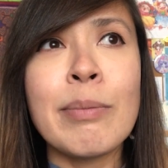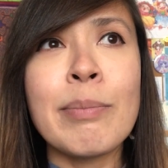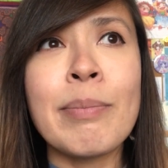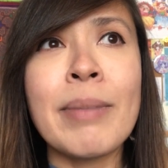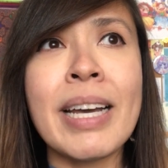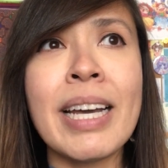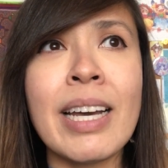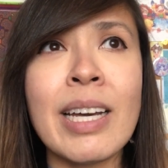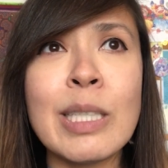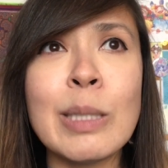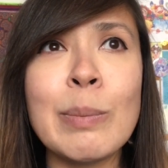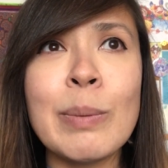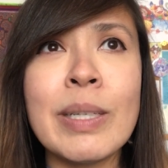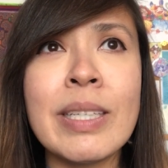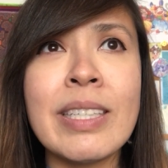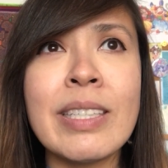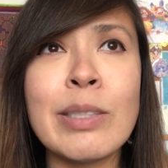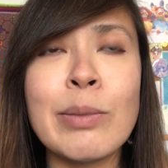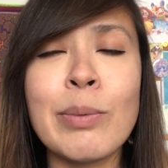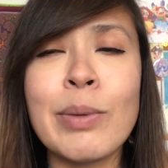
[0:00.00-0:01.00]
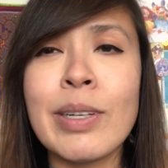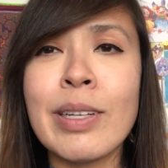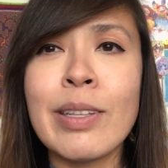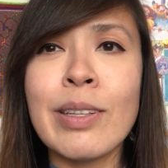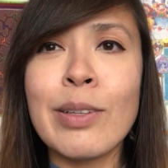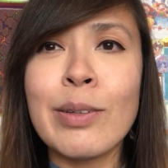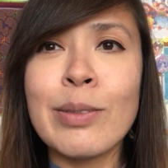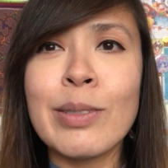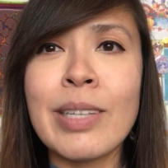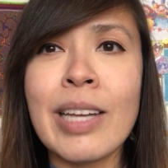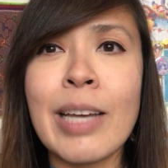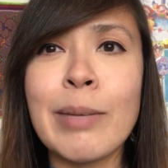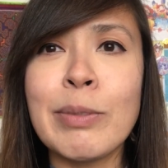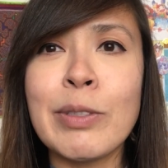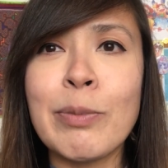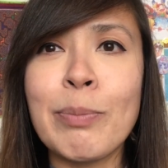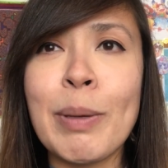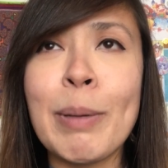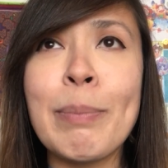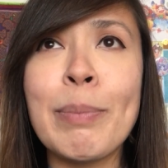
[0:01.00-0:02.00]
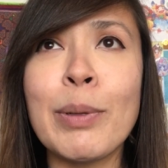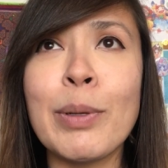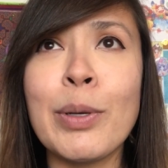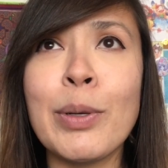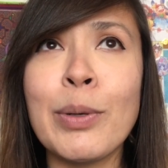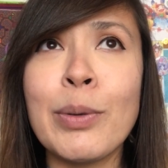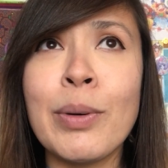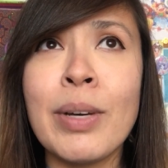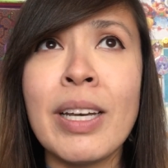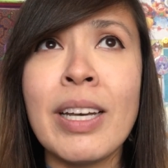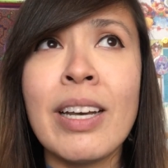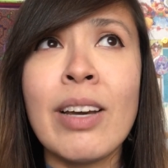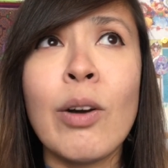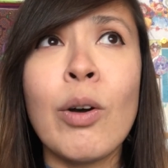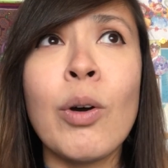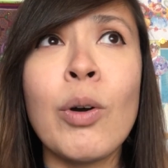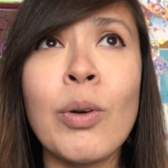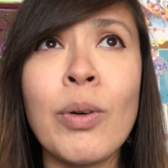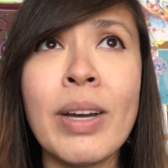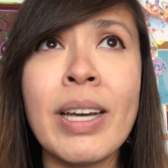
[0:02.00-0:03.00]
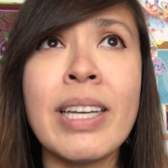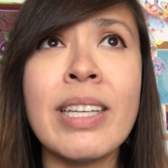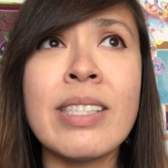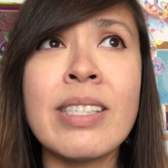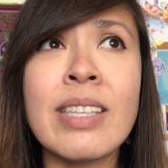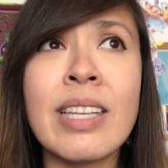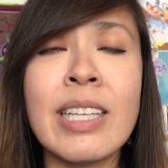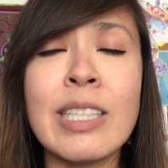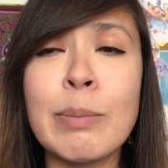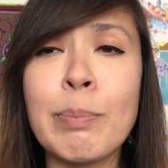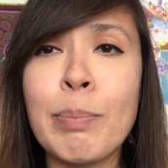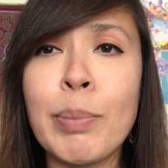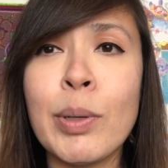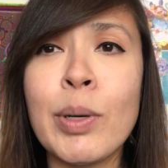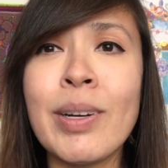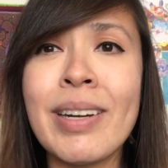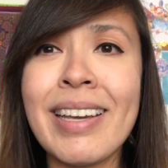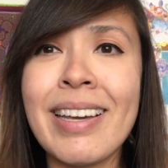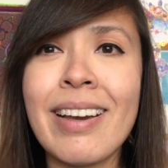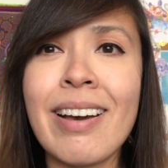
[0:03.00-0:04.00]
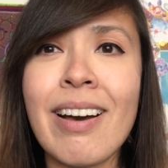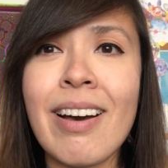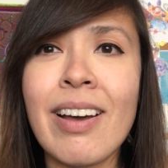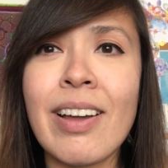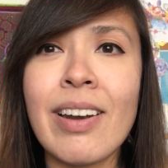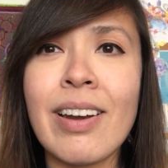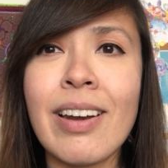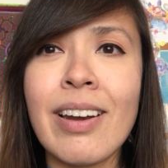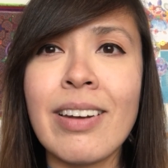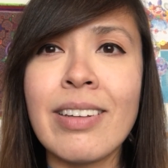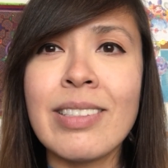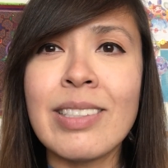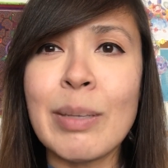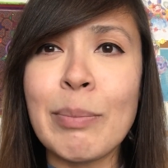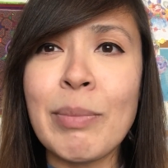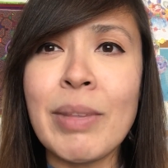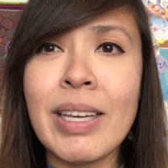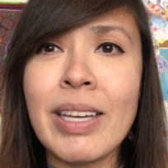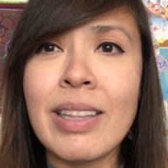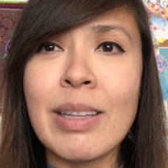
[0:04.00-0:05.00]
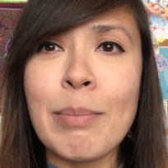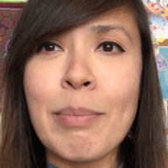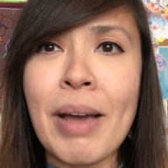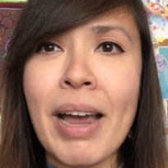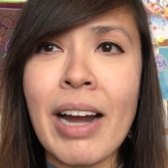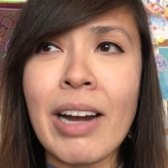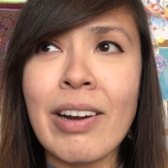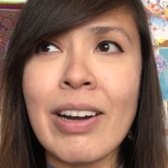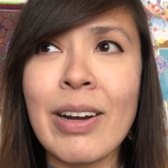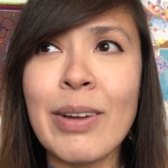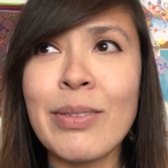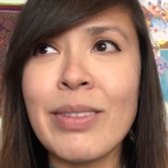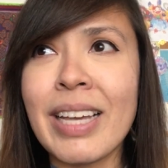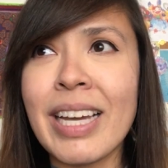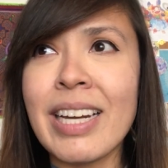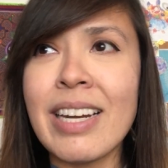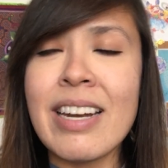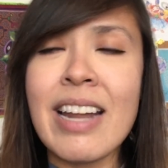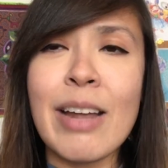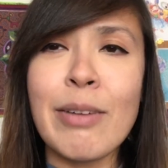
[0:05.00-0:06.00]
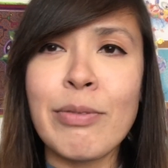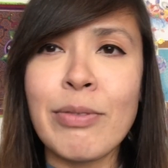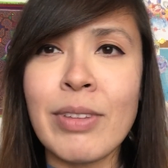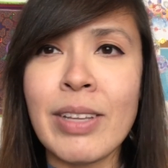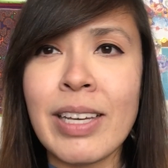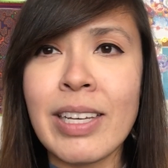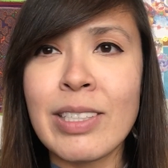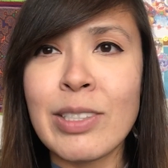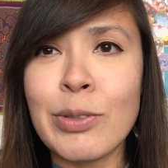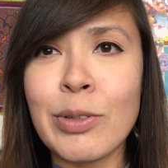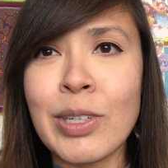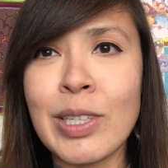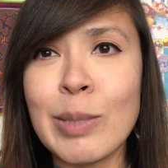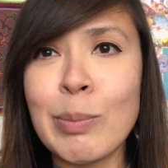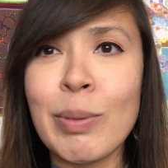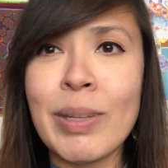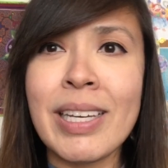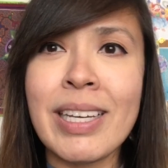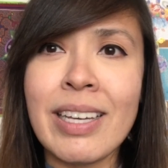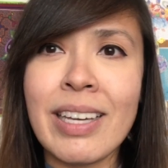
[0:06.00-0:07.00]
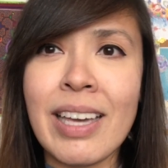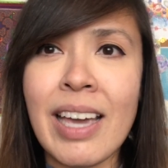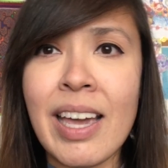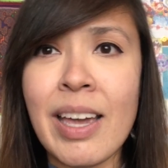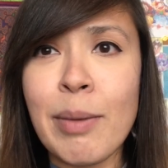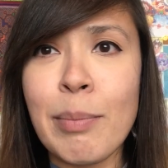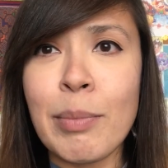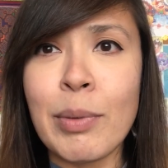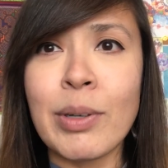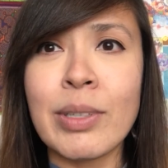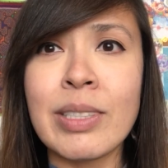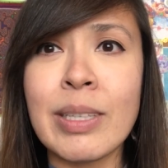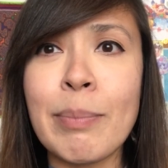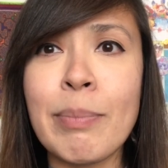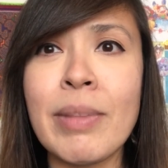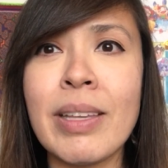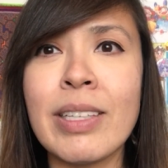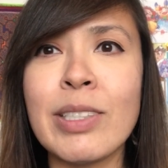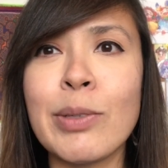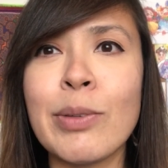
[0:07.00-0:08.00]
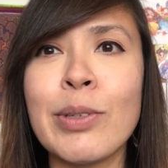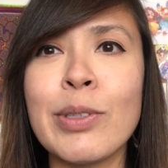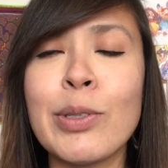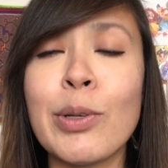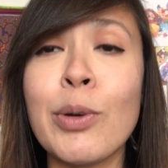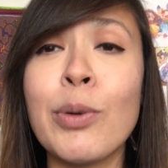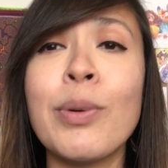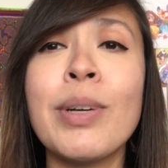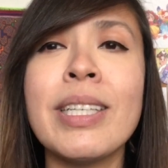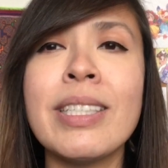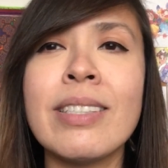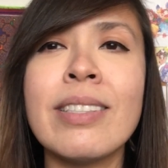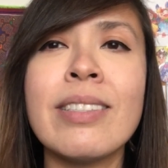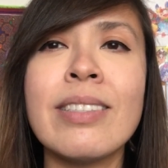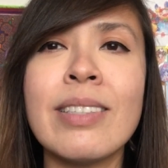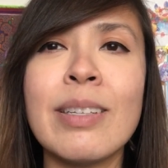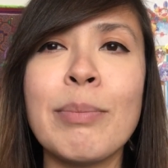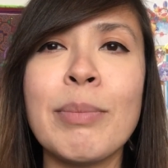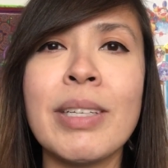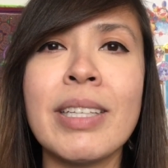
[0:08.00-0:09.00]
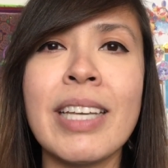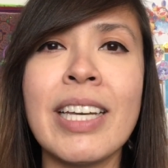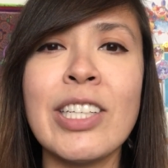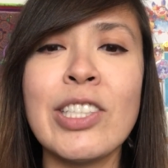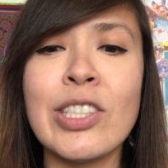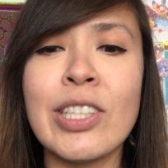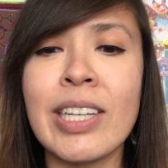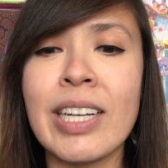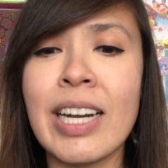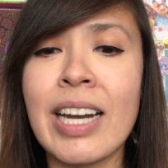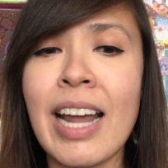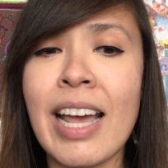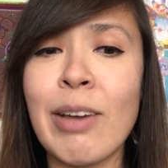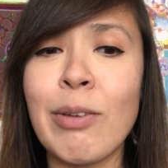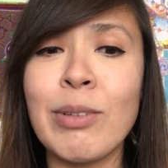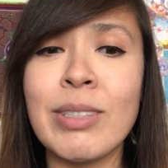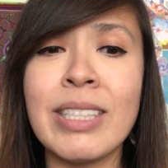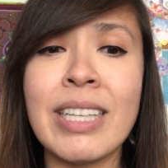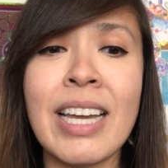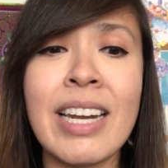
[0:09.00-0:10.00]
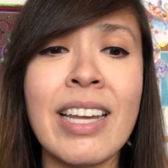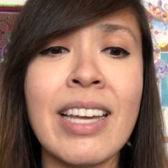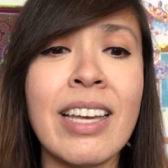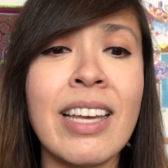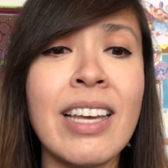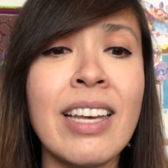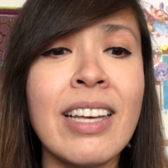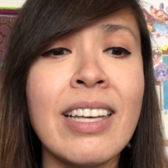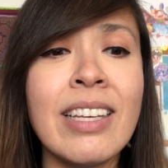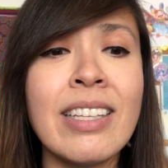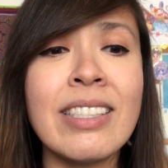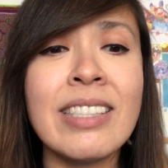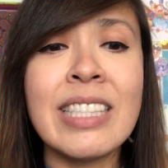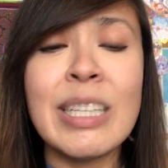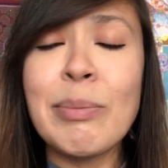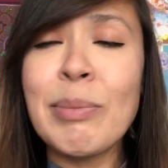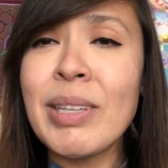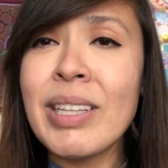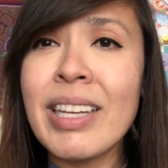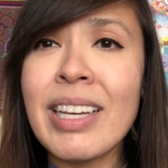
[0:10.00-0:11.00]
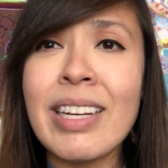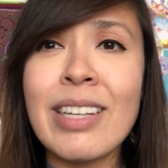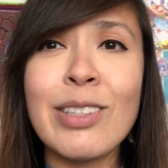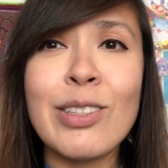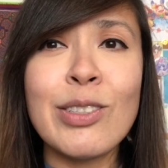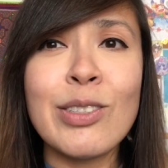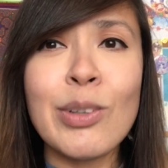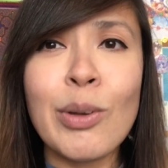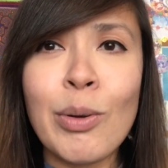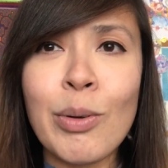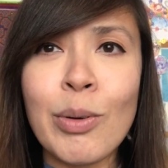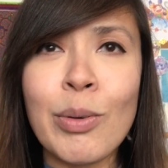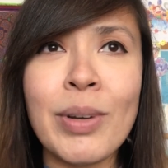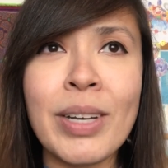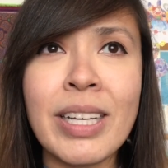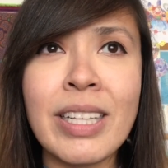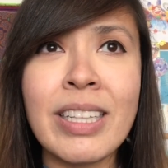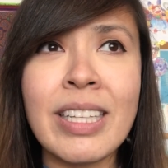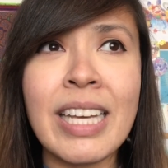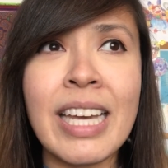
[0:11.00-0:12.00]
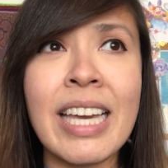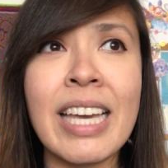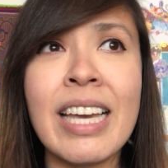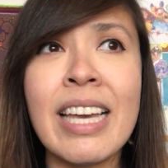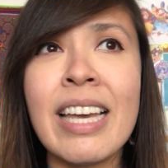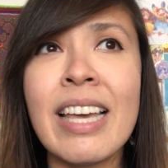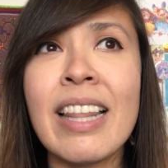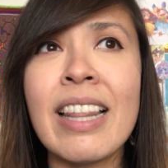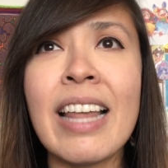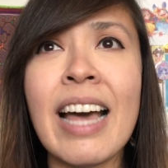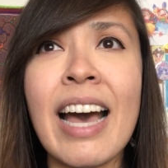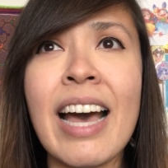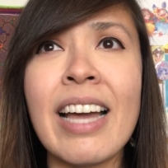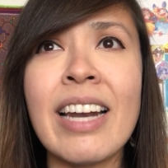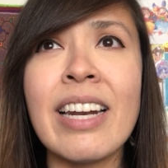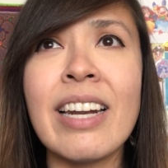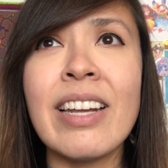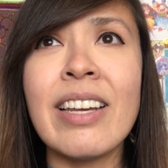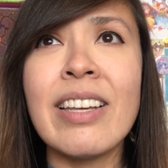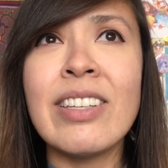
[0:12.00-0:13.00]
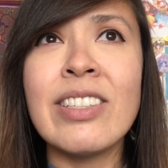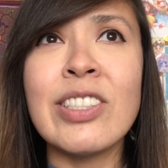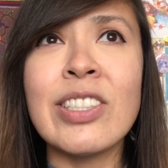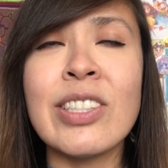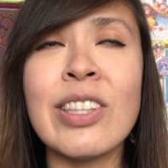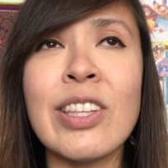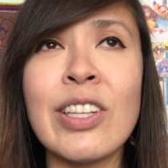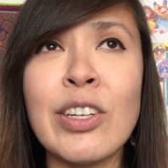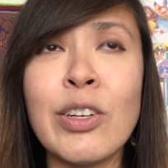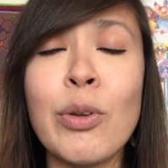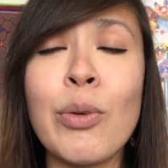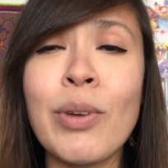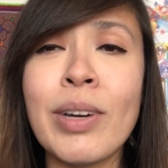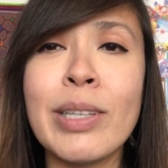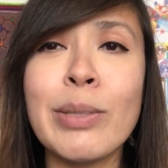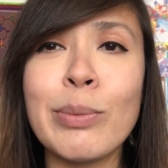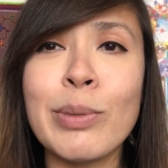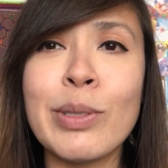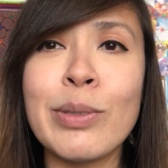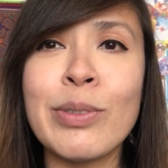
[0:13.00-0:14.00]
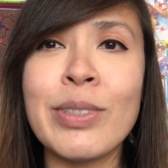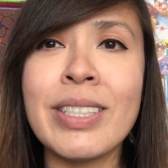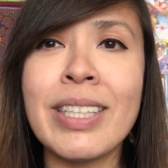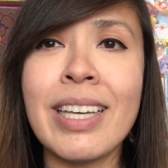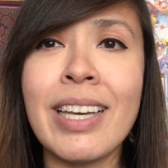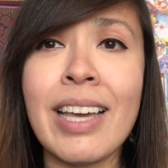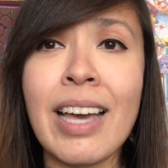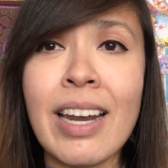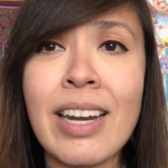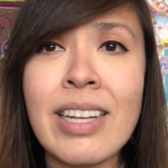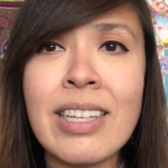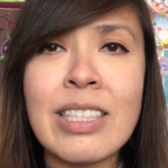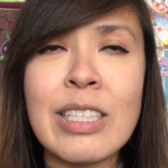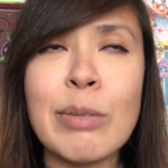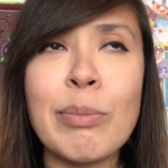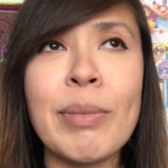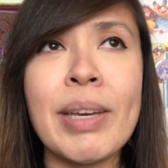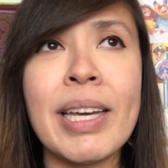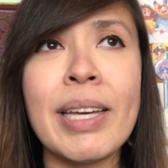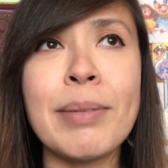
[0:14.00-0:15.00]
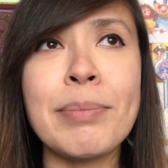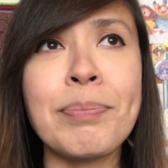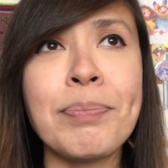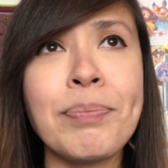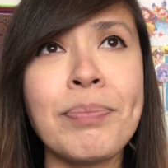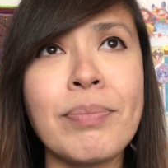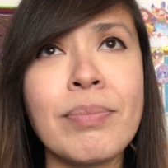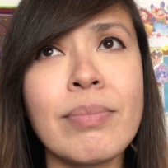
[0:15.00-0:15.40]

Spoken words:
My husband is one of those types of people who always is putting on something in the background, like Netflix, or he's playing a game or something. So there's always stimulation, and I was getting stimulated so quickly that just the noise was really getting to me.